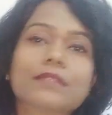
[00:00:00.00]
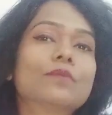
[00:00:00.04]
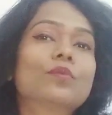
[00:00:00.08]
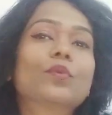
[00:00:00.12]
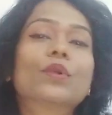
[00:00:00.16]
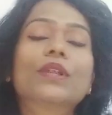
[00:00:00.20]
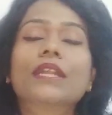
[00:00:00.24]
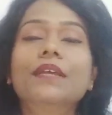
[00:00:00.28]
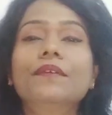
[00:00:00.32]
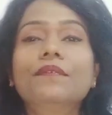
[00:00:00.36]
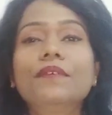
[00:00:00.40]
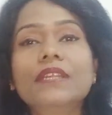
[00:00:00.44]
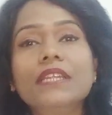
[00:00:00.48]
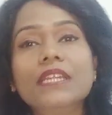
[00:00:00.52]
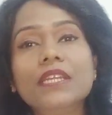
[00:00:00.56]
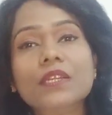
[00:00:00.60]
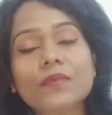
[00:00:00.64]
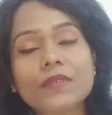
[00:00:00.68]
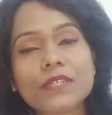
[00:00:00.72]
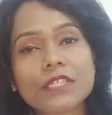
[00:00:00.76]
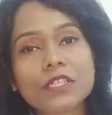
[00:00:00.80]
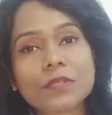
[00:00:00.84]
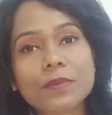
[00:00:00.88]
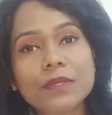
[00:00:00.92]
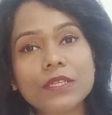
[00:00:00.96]
whatever
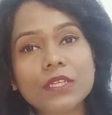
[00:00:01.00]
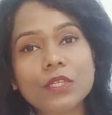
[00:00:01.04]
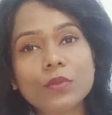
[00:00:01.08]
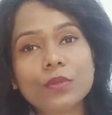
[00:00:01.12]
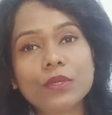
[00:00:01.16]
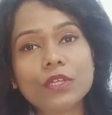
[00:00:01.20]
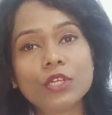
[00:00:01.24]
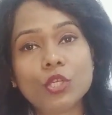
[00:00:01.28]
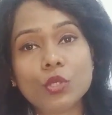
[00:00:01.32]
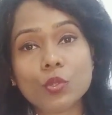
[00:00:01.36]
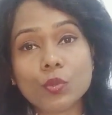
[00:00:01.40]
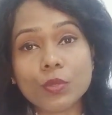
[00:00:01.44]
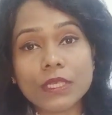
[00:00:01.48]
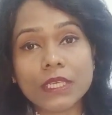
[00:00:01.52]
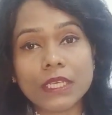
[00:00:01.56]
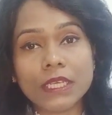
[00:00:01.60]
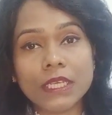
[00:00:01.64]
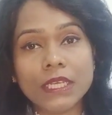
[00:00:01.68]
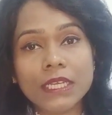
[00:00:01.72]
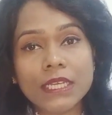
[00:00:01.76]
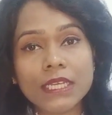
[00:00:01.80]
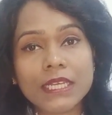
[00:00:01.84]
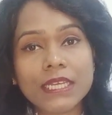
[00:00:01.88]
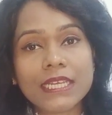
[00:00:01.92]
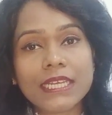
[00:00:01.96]
investment you are doing
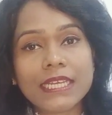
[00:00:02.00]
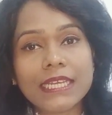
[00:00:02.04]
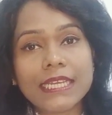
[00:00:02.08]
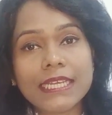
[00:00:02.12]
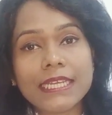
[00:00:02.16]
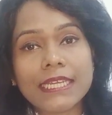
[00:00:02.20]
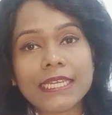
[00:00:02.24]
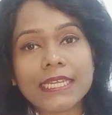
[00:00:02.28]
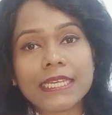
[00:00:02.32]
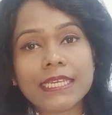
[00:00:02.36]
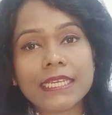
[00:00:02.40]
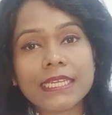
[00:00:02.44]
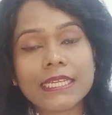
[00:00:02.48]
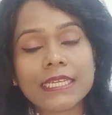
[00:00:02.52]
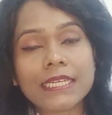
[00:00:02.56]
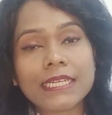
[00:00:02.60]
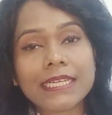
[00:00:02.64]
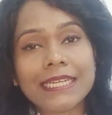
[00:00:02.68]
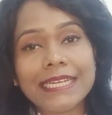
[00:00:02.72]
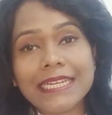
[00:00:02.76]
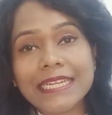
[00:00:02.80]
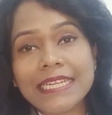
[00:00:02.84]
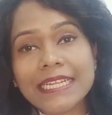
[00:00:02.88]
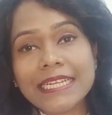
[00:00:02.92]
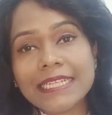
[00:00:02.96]
in
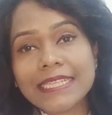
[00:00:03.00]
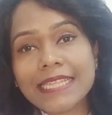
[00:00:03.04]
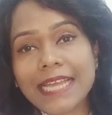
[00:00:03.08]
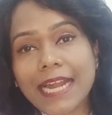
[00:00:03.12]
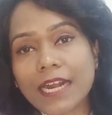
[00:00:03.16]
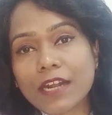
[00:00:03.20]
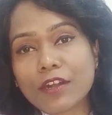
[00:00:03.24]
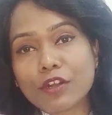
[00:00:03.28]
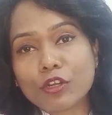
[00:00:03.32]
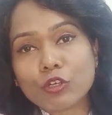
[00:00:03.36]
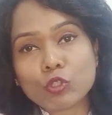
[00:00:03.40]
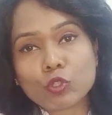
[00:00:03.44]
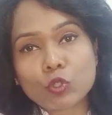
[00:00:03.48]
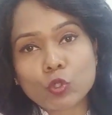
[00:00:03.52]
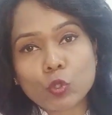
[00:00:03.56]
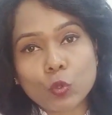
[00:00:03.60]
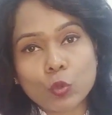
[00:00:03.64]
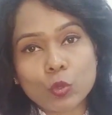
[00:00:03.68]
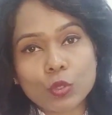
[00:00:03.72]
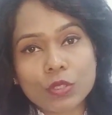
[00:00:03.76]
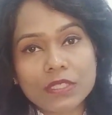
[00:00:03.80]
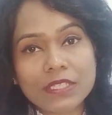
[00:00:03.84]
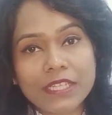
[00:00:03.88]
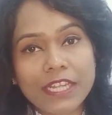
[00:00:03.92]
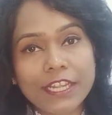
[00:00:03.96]
getting that
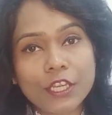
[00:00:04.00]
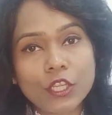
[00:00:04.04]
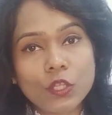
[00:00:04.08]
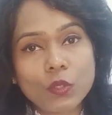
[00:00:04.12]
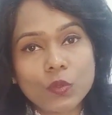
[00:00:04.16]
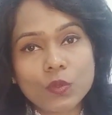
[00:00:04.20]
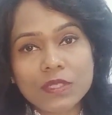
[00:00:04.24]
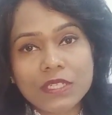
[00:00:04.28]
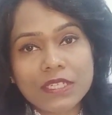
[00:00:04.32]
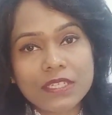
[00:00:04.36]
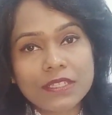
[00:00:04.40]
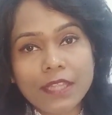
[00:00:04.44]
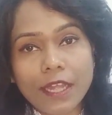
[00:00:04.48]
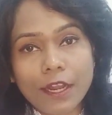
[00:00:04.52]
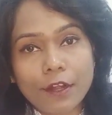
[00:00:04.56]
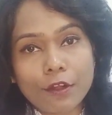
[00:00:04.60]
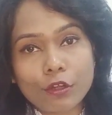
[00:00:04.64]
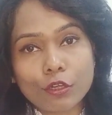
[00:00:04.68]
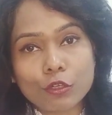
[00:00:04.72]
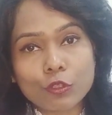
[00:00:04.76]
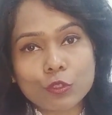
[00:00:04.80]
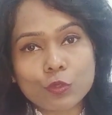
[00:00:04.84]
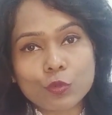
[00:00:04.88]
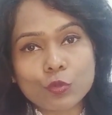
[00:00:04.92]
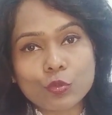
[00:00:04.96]
resource and using that
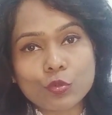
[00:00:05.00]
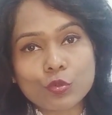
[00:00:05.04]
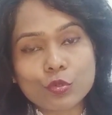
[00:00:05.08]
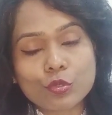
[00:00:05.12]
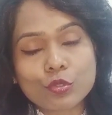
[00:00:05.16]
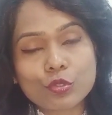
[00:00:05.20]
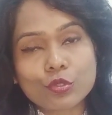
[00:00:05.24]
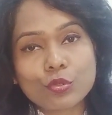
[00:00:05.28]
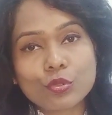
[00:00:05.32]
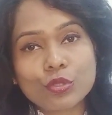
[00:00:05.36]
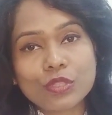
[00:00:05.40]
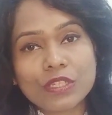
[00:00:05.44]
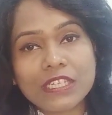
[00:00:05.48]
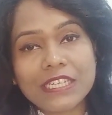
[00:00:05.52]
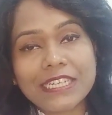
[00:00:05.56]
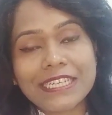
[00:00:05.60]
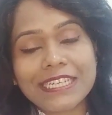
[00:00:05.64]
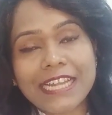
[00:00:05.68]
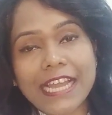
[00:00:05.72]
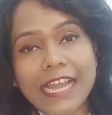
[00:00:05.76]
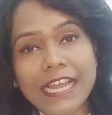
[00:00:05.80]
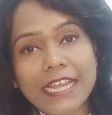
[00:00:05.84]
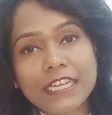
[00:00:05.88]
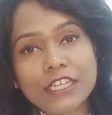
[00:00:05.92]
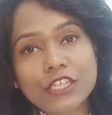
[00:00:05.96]
resource, so
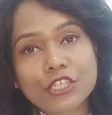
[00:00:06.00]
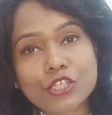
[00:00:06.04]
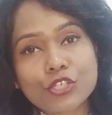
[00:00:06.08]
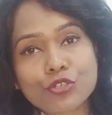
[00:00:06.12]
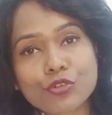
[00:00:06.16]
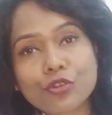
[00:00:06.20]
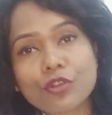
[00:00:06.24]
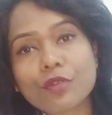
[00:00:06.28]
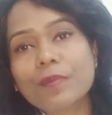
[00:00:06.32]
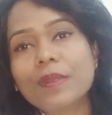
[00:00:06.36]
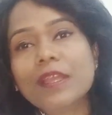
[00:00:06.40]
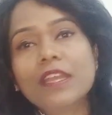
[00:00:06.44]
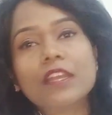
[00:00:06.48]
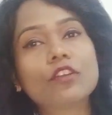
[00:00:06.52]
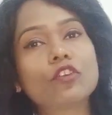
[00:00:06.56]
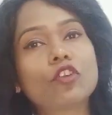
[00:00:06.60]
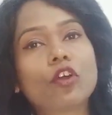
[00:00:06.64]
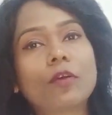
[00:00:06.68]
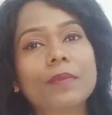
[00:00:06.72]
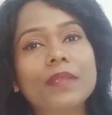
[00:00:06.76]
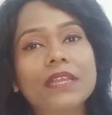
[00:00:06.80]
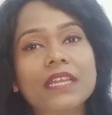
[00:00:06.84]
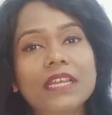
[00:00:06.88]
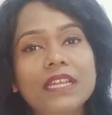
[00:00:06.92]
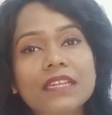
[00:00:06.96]
it should be
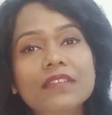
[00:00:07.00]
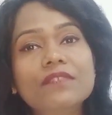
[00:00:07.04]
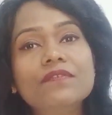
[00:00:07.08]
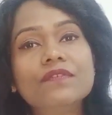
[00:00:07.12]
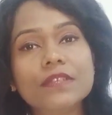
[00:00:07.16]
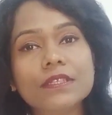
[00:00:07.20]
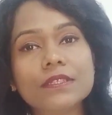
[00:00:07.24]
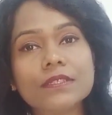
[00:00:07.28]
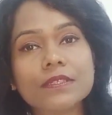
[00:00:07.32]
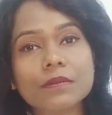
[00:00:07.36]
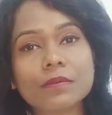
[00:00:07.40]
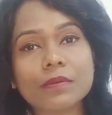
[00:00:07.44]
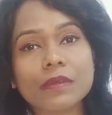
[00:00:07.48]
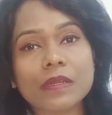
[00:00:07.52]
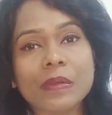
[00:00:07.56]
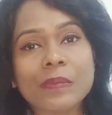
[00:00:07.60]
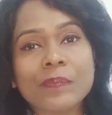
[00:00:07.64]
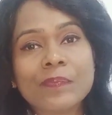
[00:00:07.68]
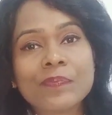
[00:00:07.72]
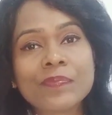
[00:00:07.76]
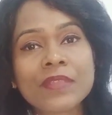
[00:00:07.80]
economically feasible.